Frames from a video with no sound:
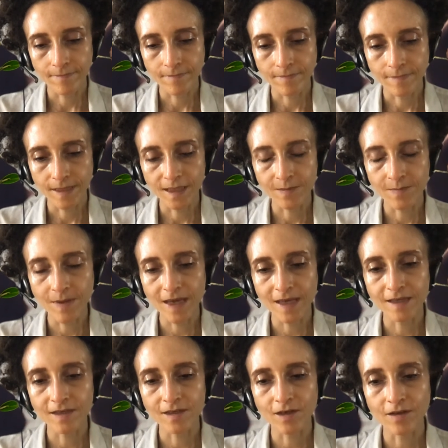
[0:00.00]
is
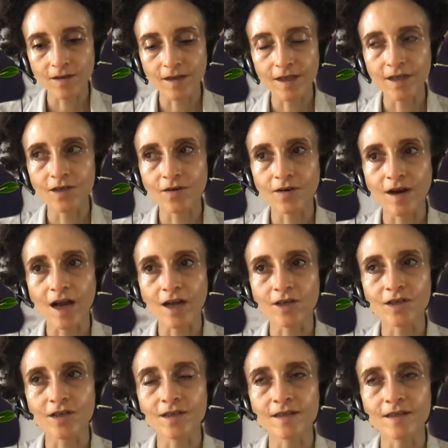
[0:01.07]
based on the
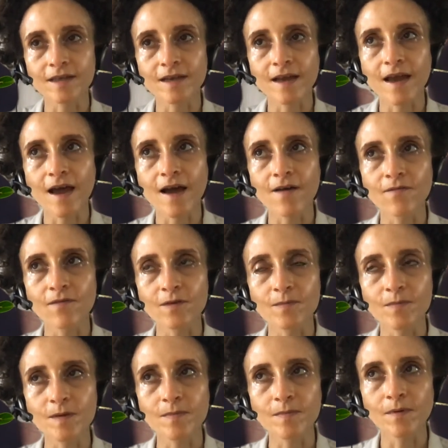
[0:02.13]
interactions that I have with
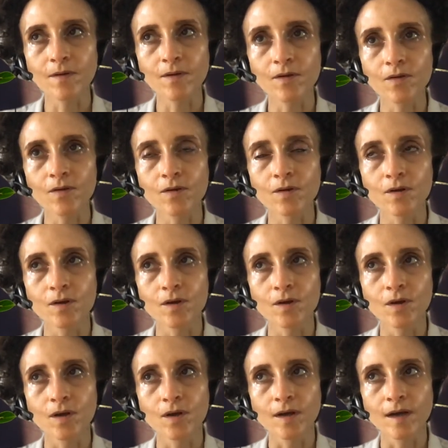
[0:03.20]
people
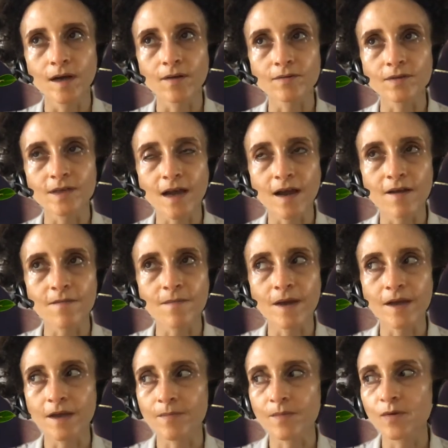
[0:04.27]
outside of my
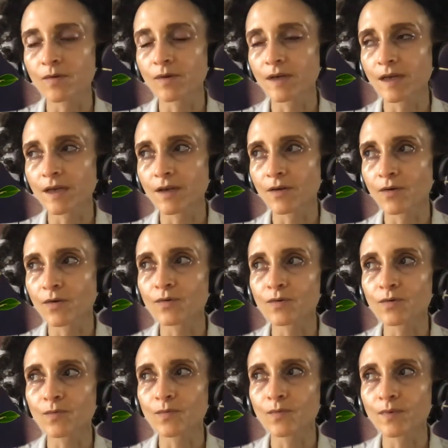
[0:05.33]
community or who
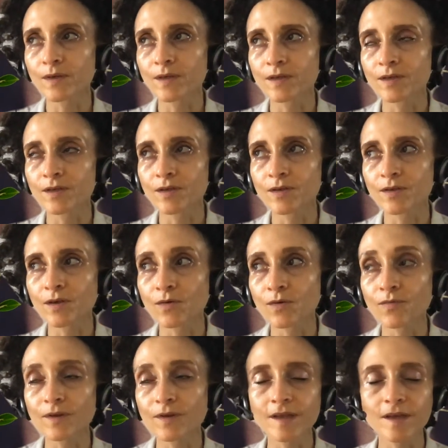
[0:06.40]
we
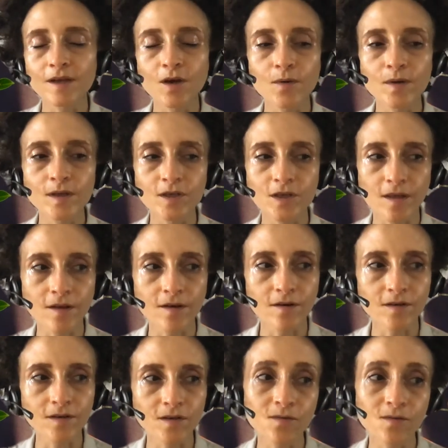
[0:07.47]
don't really know each other.
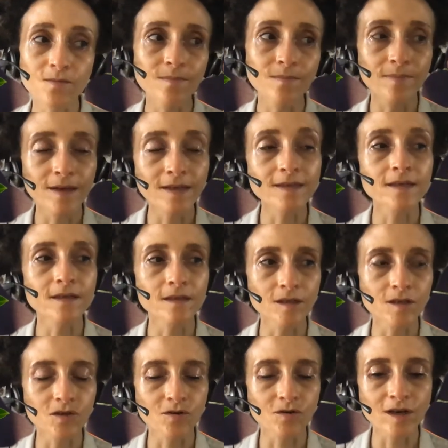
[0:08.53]
So basically
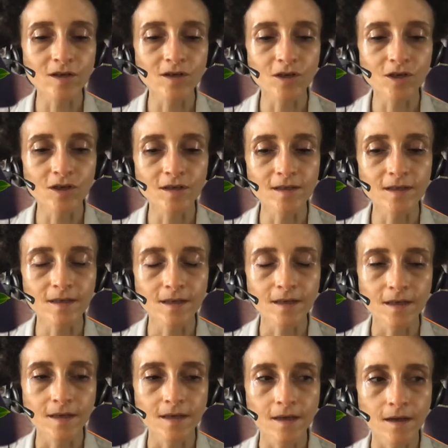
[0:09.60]
strangers,
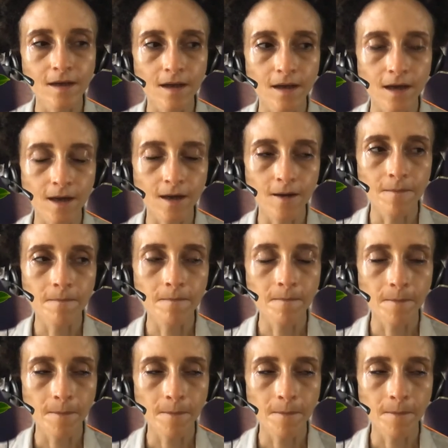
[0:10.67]
um,